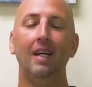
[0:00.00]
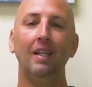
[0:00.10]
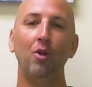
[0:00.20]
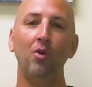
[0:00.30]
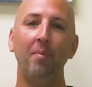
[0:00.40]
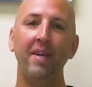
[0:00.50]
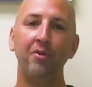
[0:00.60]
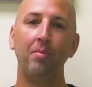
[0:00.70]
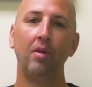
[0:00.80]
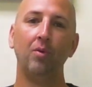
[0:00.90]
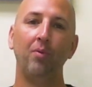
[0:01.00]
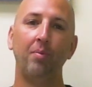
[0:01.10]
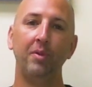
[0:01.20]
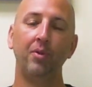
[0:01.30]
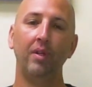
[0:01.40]
Hello, I'm Andrew Markle
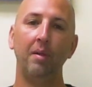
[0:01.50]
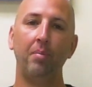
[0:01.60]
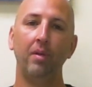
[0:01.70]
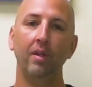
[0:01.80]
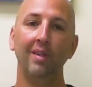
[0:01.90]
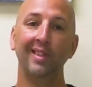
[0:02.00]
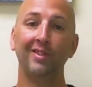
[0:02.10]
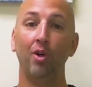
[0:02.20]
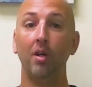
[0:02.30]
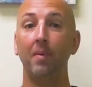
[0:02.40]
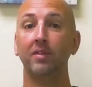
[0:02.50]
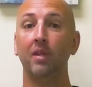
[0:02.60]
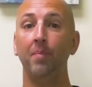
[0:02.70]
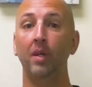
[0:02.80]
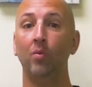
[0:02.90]
from Adrenaline Birding, and let's talk about
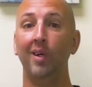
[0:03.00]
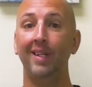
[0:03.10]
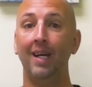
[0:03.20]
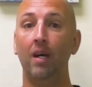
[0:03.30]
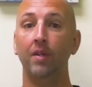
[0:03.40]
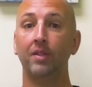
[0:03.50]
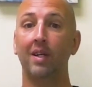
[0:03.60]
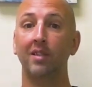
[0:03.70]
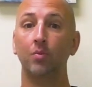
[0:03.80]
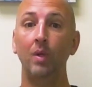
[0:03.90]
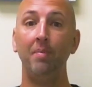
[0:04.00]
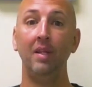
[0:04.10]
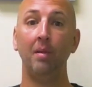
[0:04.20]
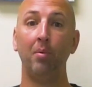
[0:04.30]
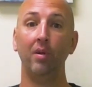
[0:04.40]
something right now that's kind of
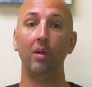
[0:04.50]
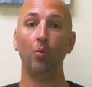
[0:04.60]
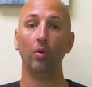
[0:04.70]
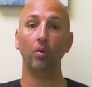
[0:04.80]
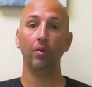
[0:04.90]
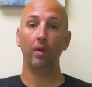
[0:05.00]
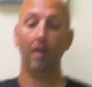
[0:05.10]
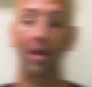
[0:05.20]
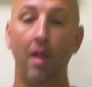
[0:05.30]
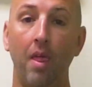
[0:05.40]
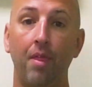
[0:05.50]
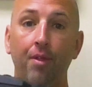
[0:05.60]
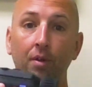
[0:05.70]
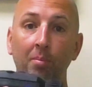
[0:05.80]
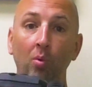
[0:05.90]
sweeping the birding world.
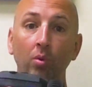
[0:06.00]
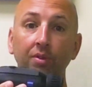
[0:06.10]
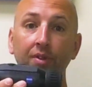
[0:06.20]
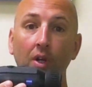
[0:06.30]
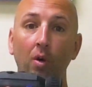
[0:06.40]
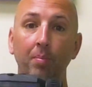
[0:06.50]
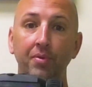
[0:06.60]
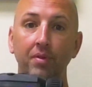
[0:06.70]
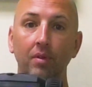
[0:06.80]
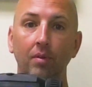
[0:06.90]
Thermal scopes.